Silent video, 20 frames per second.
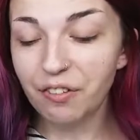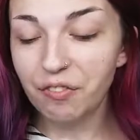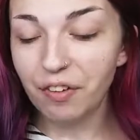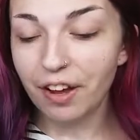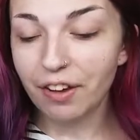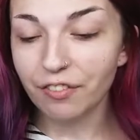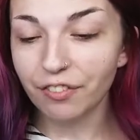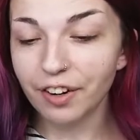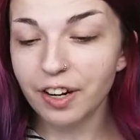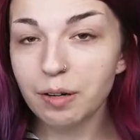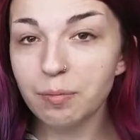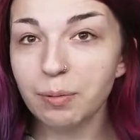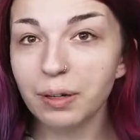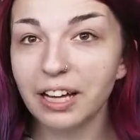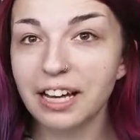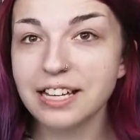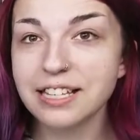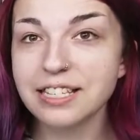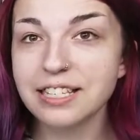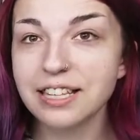a favorite
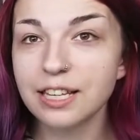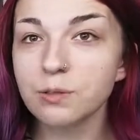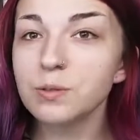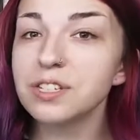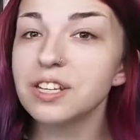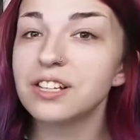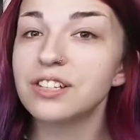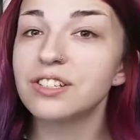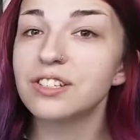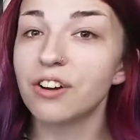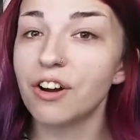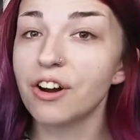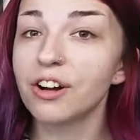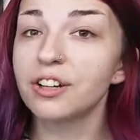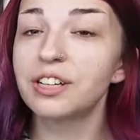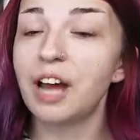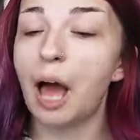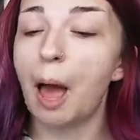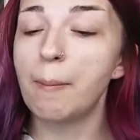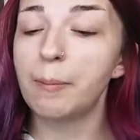because this was a
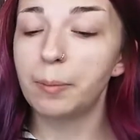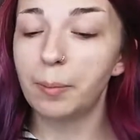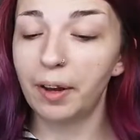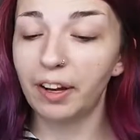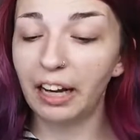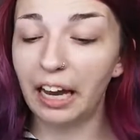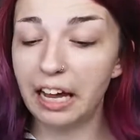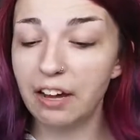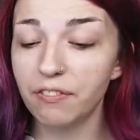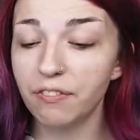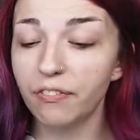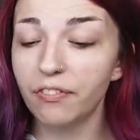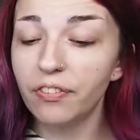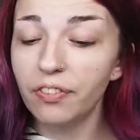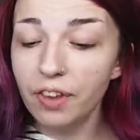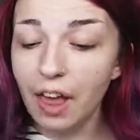dark time in my life.